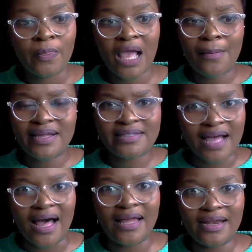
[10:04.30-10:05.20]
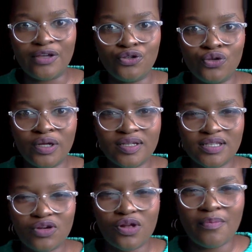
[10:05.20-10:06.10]
abadala, you
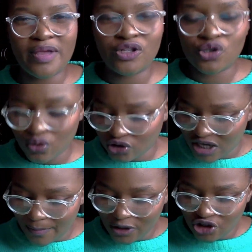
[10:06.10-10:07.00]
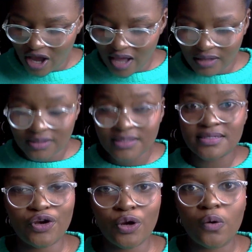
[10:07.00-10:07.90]
understand what I mean? So nje a patriarchal system is
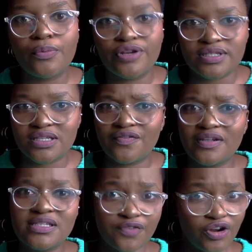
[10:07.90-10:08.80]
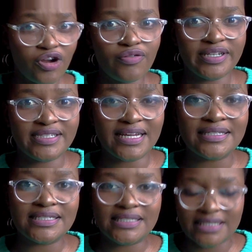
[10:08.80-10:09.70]
very oppressive and it's very
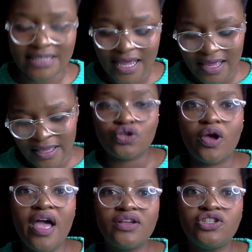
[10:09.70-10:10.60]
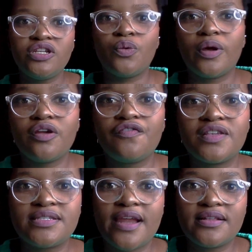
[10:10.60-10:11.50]
redundant. So actually one of the
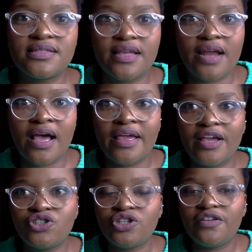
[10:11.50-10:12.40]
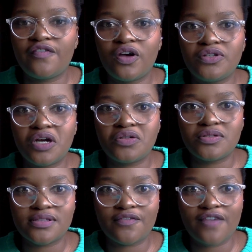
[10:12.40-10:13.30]
stats that I actually found out
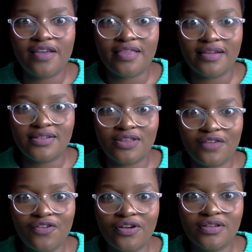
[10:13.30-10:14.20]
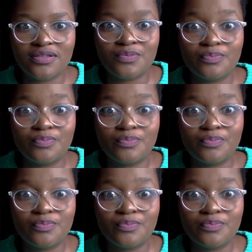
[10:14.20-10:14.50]
is the fact that South Africa is